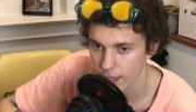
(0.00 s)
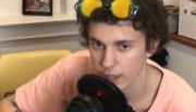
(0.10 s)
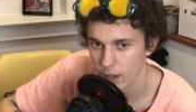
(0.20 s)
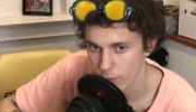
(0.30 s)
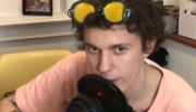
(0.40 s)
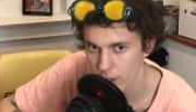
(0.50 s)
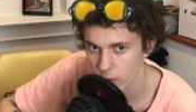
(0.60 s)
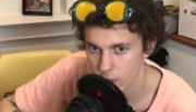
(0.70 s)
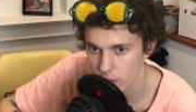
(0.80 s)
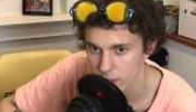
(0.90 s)
like,
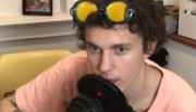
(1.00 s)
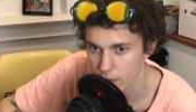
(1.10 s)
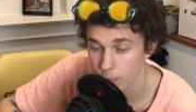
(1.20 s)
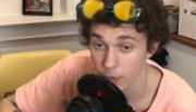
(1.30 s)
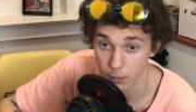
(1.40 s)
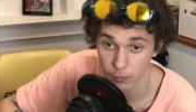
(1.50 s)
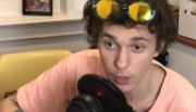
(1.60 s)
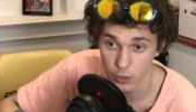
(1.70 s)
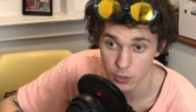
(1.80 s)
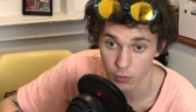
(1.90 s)
value yourself, but
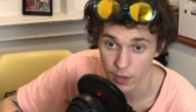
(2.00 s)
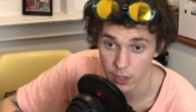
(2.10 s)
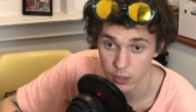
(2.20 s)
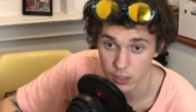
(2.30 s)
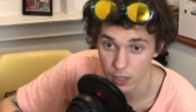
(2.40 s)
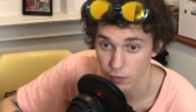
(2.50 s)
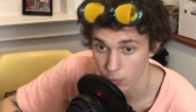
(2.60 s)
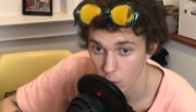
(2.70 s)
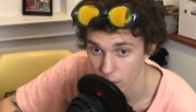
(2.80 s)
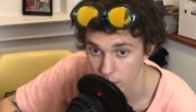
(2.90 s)
also value yourself
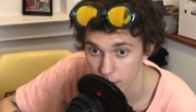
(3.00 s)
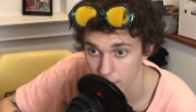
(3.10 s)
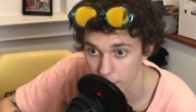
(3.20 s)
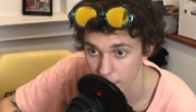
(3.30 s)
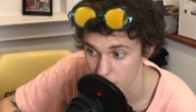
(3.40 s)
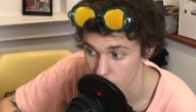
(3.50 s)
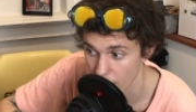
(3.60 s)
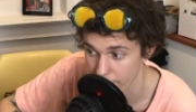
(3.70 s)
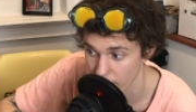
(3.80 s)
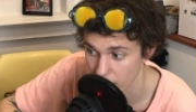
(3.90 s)
more, because you're
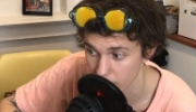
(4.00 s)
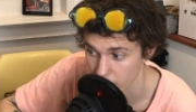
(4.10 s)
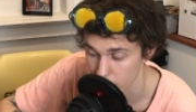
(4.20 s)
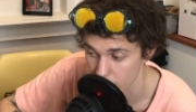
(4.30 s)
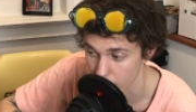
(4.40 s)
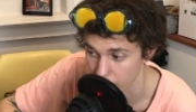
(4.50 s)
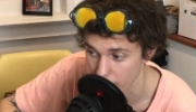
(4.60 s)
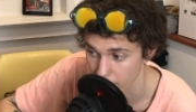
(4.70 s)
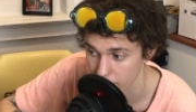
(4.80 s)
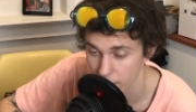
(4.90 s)
not valuing yourself
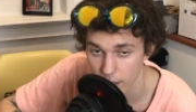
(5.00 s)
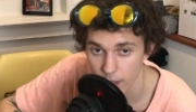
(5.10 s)
enough.